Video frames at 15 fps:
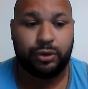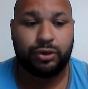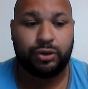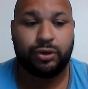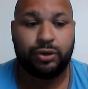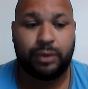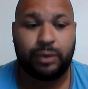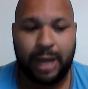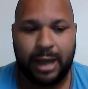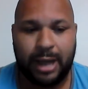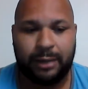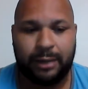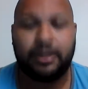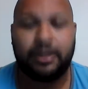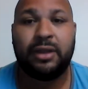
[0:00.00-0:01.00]
to God
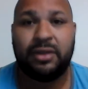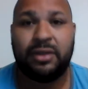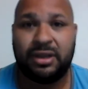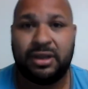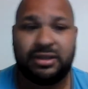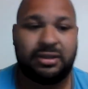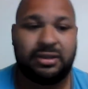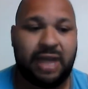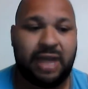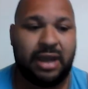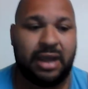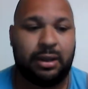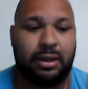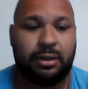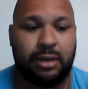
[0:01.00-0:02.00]
in this
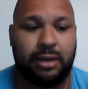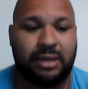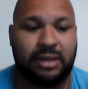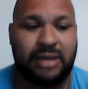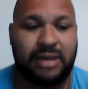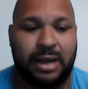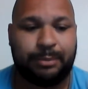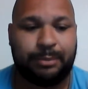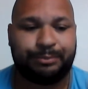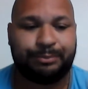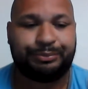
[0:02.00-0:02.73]
day and time.